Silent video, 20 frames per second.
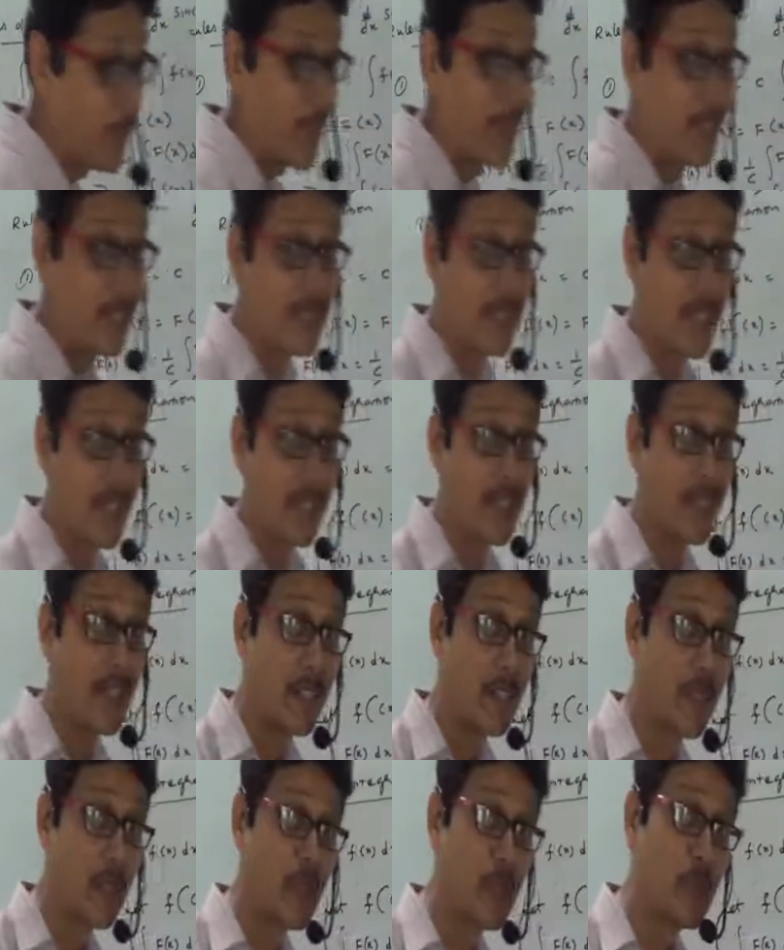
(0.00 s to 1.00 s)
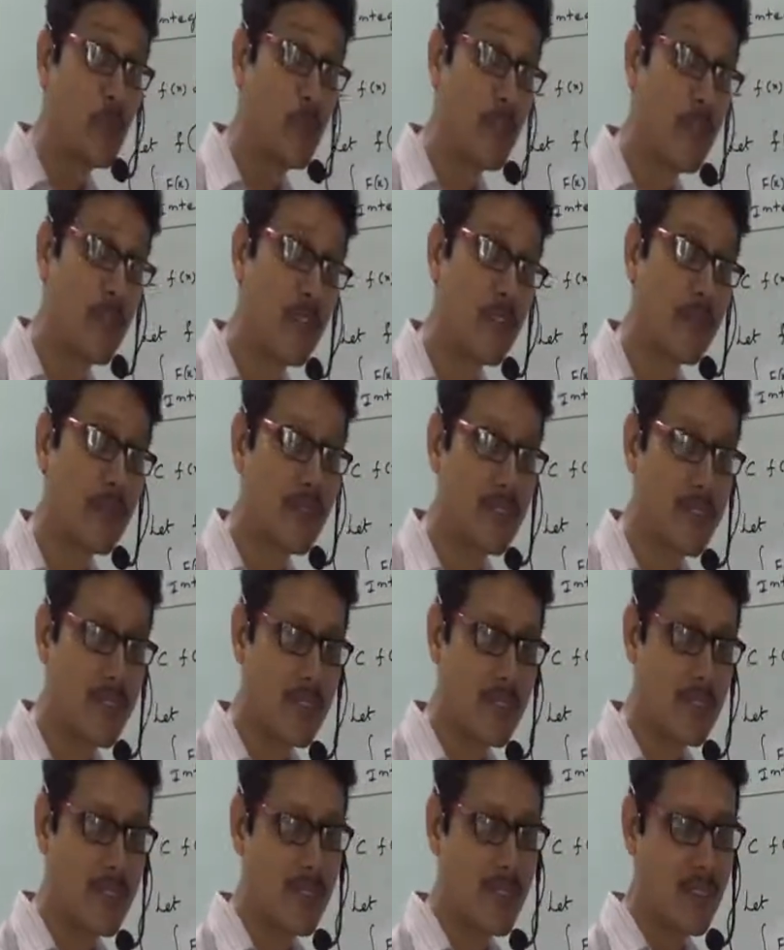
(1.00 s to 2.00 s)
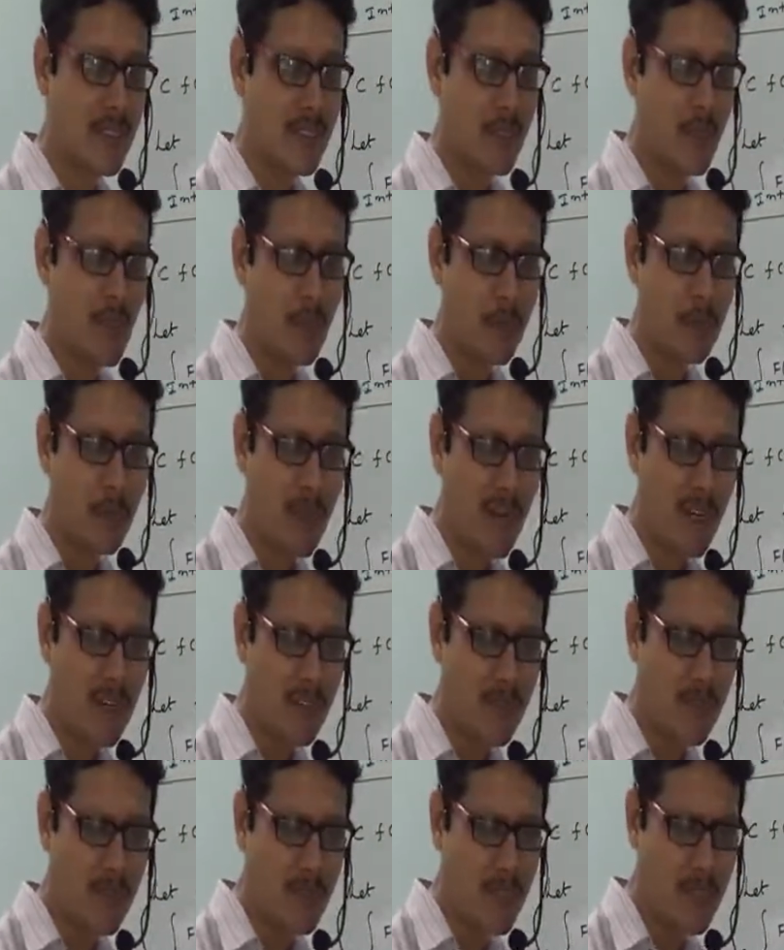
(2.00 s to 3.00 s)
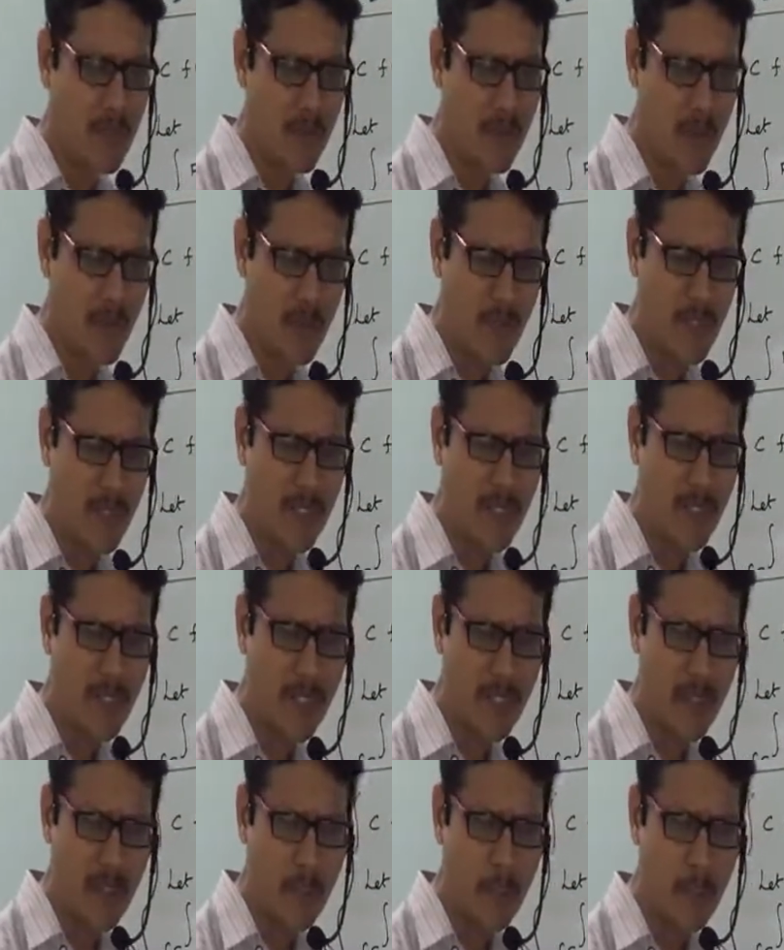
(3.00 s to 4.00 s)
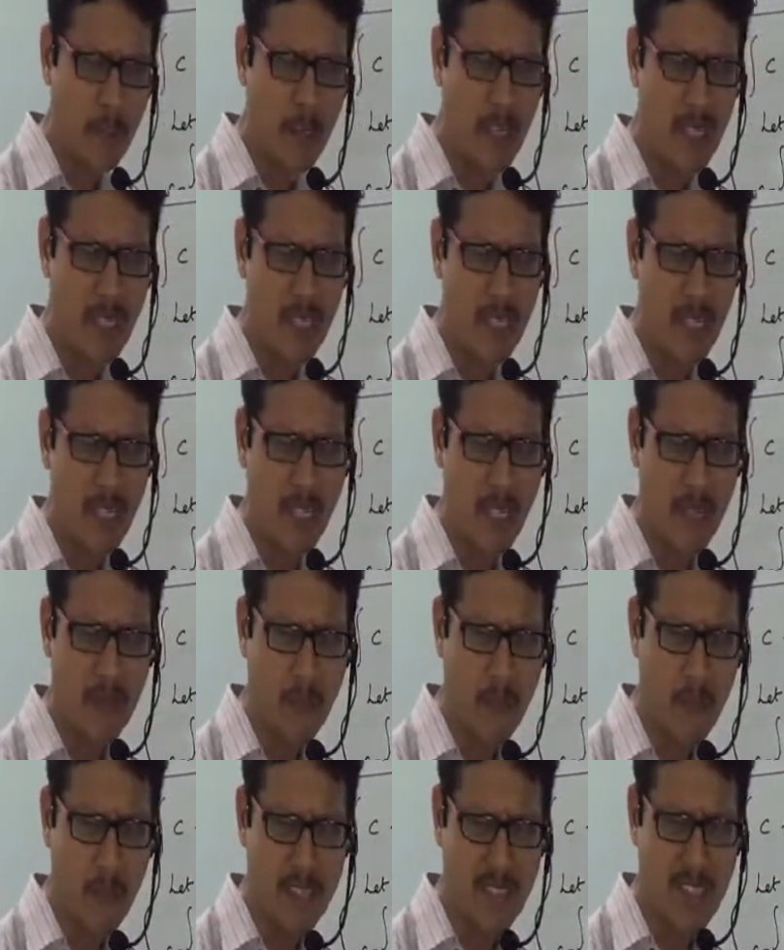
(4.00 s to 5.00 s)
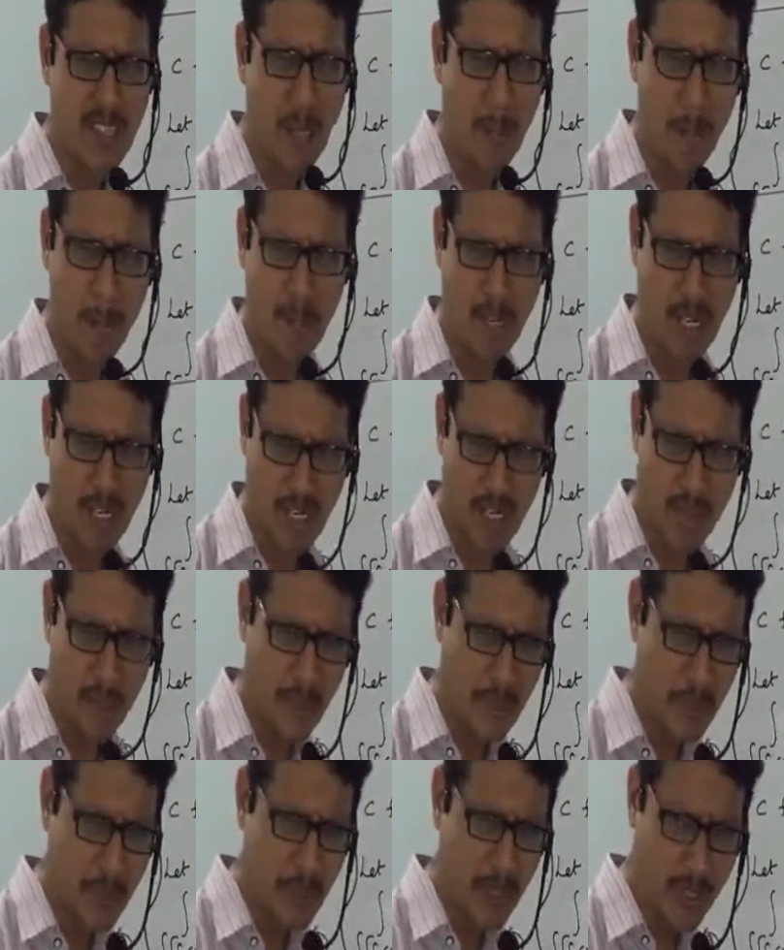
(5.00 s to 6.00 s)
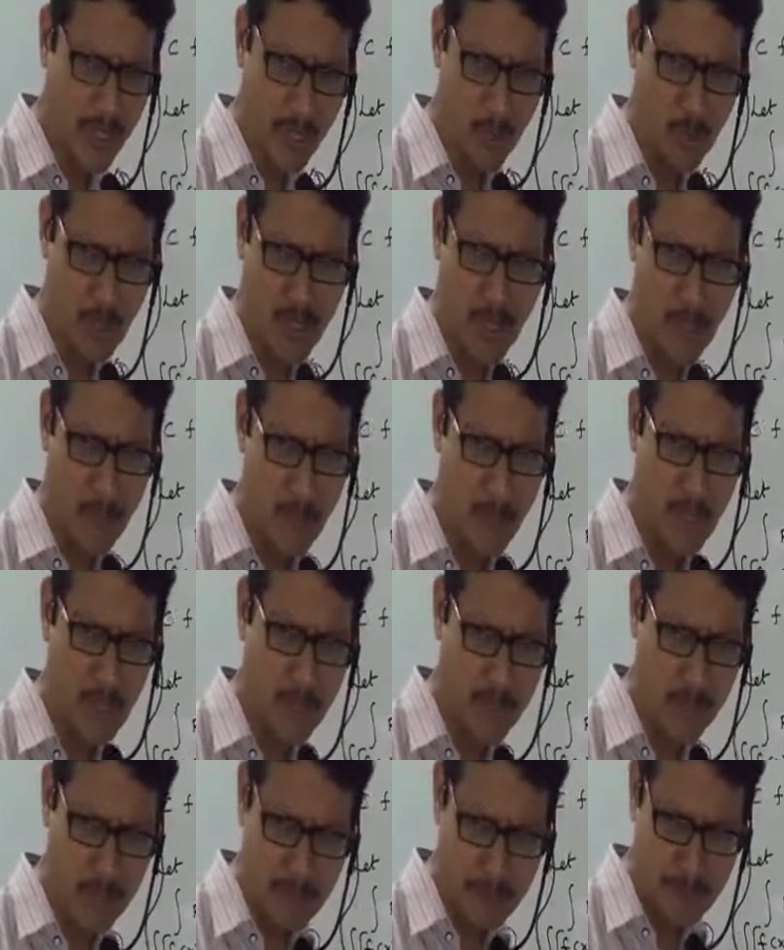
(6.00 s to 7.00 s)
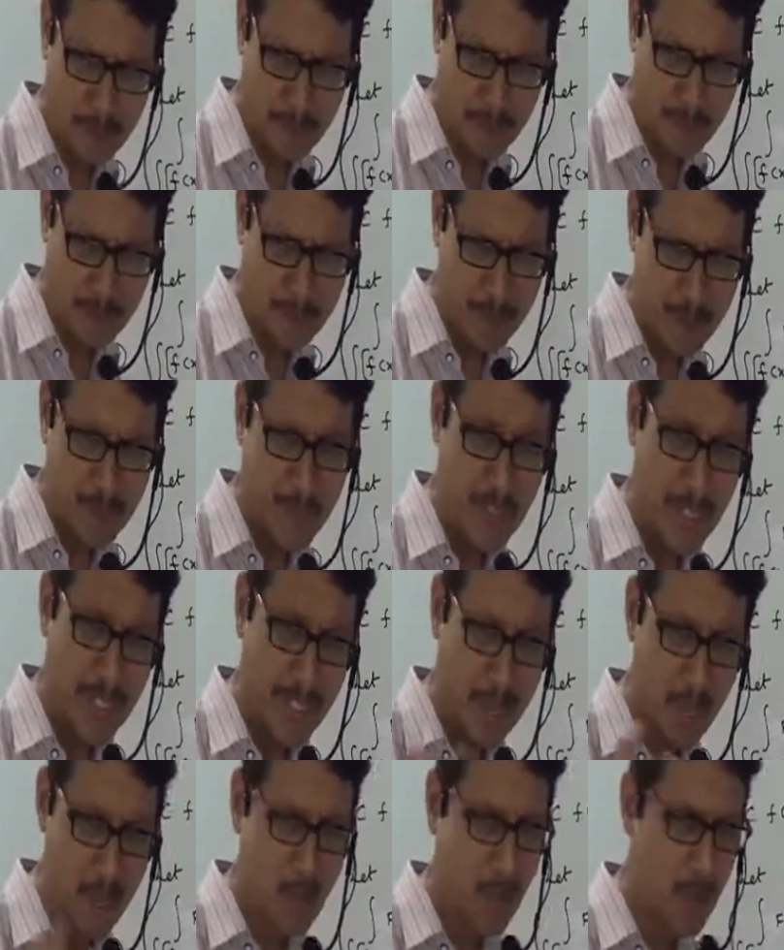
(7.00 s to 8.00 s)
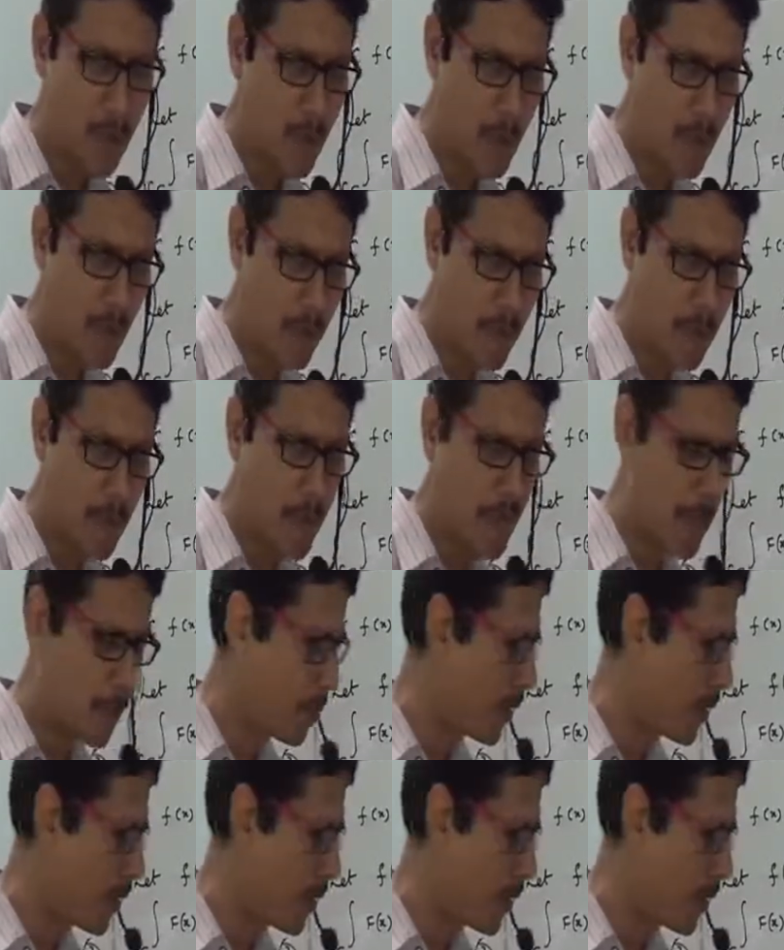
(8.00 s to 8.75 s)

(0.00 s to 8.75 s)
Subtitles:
In second year nuclear physics, one part for finding a mean life of a sample, radioactive sample, there we'll be